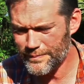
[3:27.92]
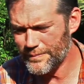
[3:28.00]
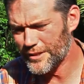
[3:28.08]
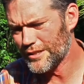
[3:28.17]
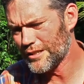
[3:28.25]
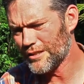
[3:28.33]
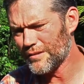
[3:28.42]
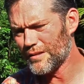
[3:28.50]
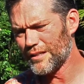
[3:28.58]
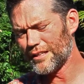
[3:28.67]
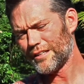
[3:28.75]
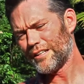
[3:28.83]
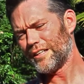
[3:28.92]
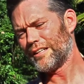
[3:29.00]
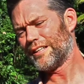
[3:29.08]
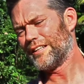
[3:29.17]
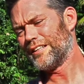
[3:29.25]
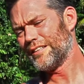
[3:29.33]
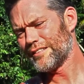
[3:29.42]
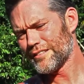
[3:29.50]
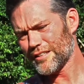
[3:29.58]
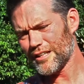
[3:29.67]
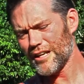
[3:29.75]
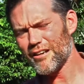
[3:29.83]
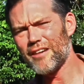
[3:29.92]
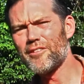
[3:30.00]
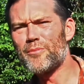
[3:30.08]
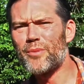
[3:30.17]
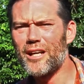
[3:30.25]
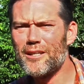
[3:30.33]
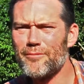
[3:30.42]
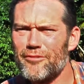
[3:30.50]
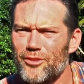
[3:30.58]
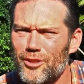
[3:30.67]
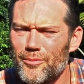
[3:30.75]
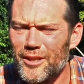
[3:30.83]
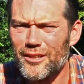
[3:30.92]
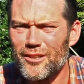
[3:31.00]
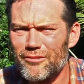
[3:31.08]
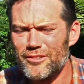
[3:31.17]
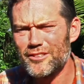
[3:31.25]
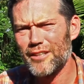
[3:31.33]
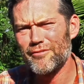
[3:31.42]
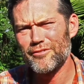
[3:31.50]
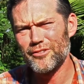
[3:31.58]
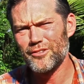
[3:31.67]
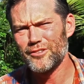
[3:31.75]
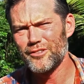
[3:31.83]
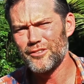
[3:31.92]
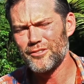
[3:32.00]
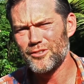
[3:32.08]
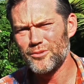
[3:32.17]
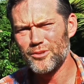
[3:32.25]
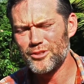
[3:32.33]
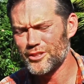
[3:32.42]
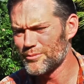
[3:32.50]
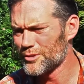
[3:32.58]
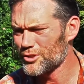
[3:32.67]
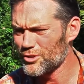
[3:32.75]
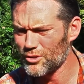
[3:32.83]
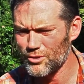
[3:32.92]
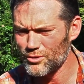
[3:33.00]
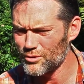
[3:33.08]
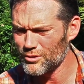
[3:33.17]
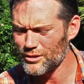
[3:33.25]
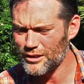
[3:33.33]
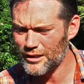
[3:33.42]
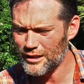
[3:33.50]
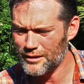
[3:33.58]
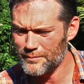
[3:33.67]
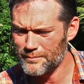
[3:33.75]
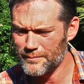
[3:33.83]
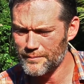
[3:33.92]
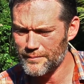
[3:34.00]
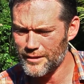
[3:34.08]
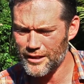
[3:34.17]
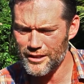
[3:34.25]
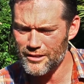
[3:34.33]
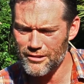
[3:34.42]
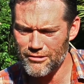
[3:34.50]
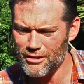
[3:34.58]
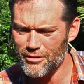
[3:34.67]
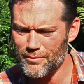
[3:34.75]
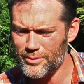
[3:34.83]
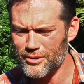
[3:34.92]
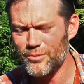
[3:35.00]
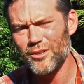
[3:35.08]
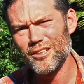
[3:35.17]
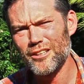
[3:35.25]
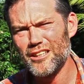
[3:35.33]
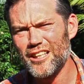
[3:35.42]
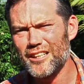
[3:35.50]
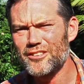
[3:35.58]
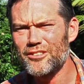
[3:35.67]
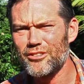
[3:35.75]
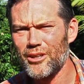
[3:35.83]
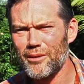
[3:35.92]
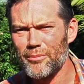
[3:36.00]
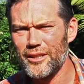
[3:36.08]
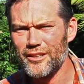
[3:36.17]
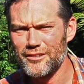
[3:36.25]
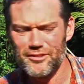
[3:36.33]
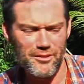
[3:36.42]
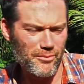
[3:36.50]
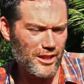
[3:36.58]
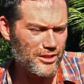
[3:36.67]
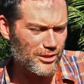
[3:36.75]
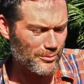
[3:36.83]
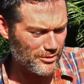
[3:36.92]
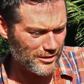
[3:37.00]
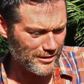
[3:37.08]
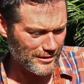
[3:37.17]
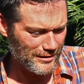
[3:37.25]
I don't have any blame for him. I'm not resentful towards him at all. I didn't grow up in the world Ilias grew up in. It's not my job to